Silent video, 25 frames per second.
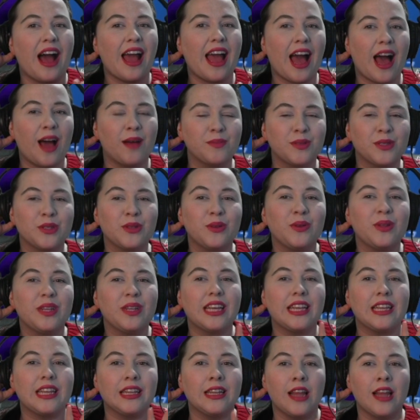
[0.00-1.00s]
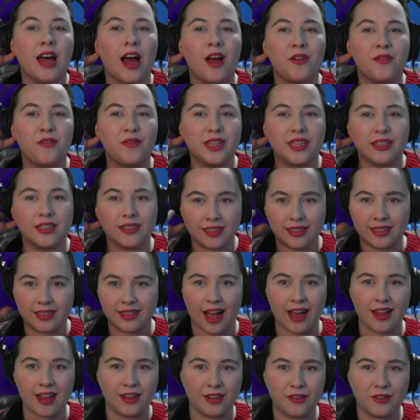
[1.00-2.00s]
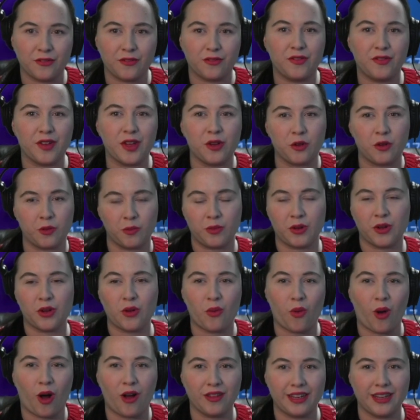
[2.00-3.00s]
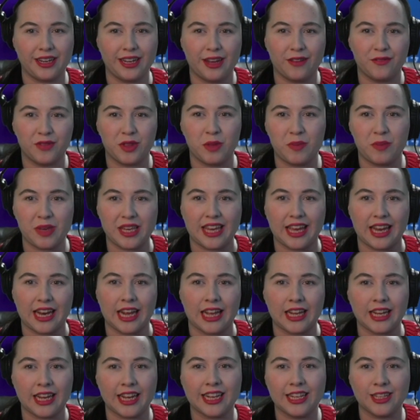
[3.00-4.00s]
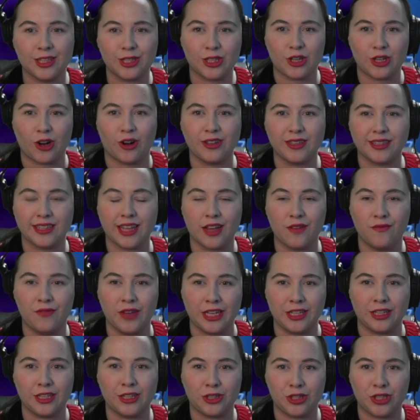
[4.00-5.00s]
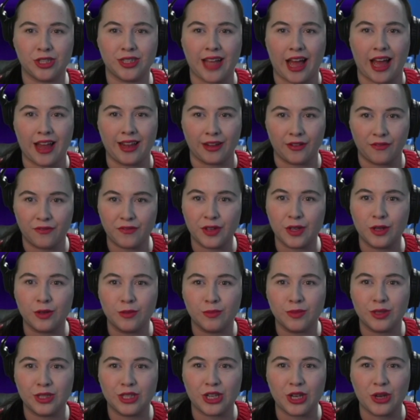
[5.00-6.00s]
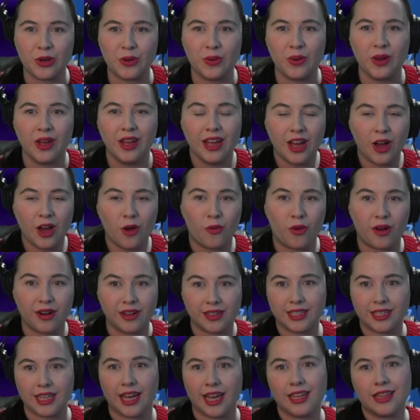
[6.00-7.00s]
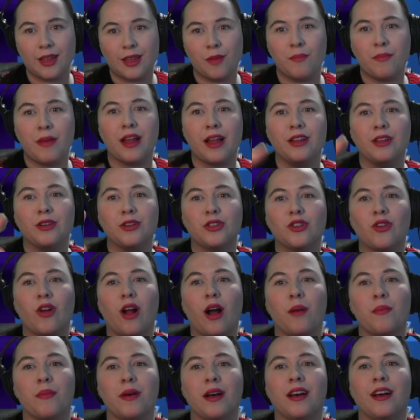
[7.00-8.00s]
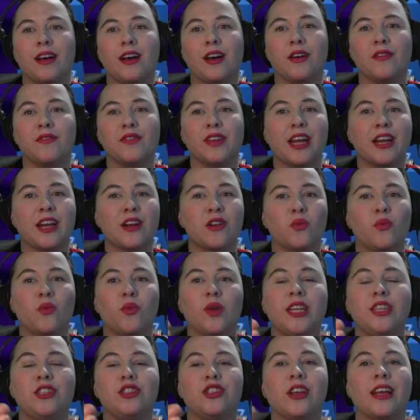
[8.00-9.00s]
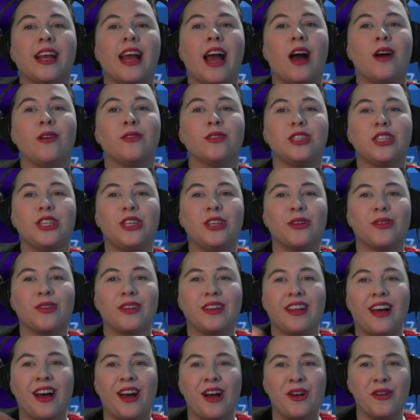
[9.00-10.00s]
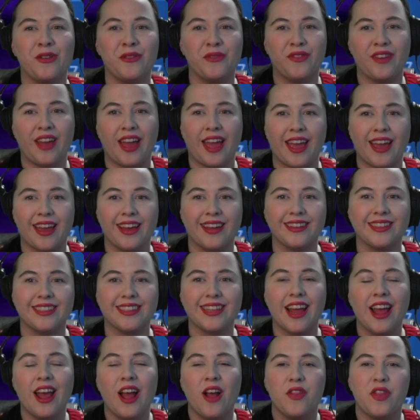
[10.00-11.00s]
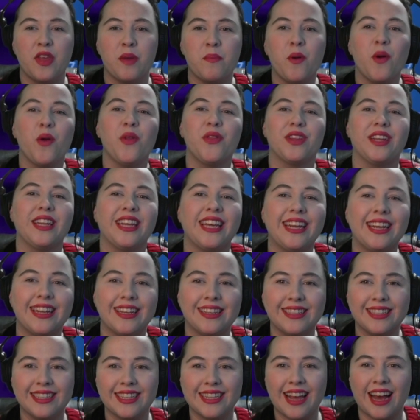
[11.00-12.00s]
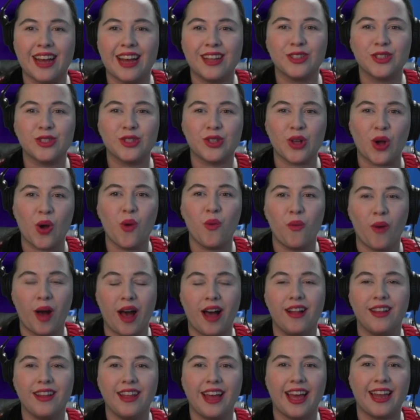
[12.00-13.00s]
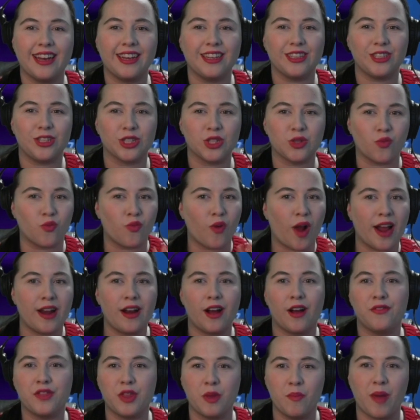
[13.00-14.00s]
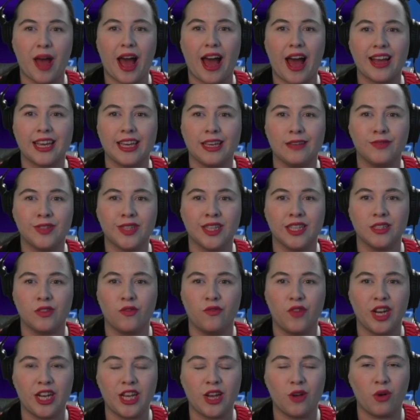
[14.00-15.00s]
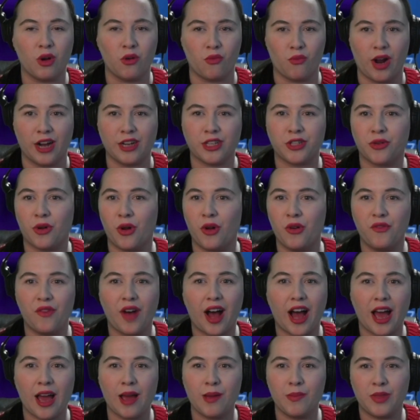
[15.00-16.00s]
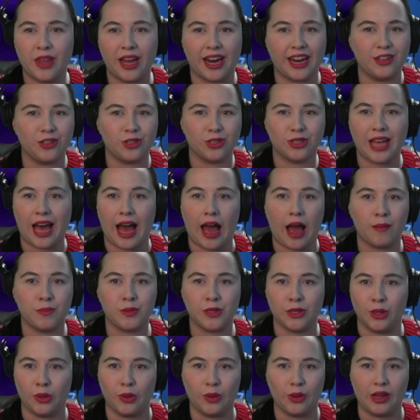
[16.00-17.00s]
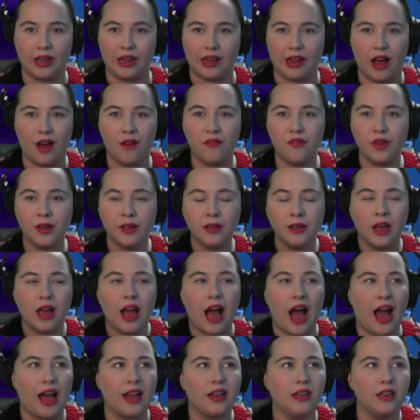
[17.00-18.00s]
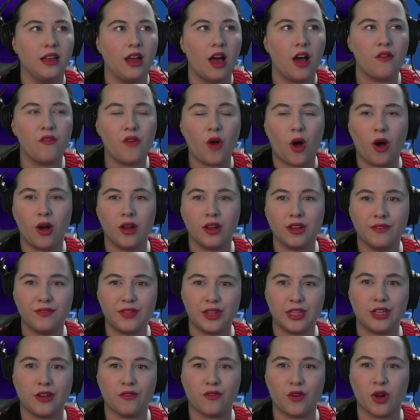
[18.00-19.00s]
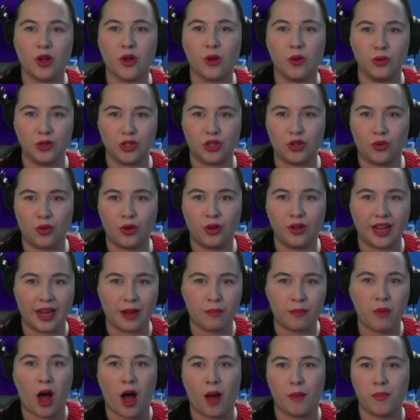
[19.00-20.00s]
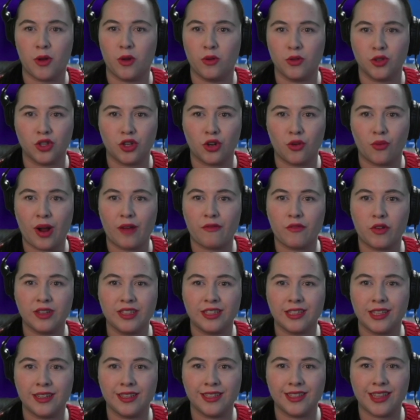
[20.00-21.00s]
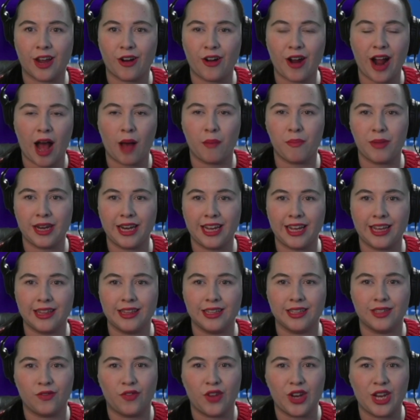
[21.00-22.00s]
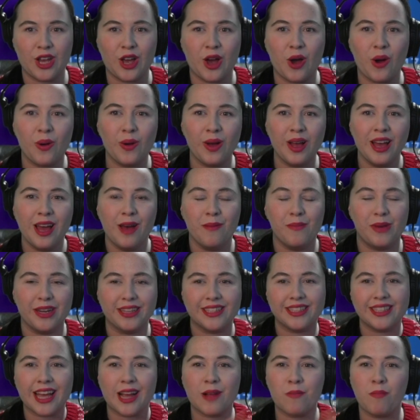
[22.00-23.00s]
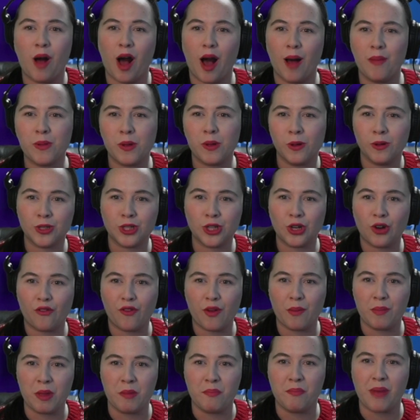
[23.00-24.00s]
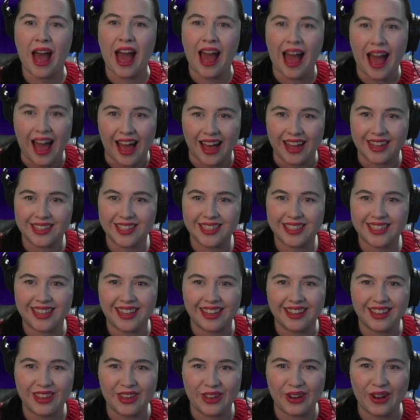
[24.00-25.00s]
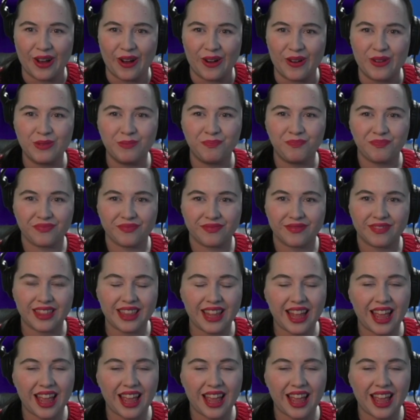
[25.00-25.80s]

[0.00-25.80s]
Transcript: I absolutely love the silent film quality of the beginning. Like it starts like vintage silent films do, where it's like the melodrama of like reaching out to your love. And they both lean into that so well. And it just right off the bat gives this video a retro vibe that I just absolutely love. I love all of the different cultural, like pop culture references that are happening in this video, but it's like pop culture from the past, you know?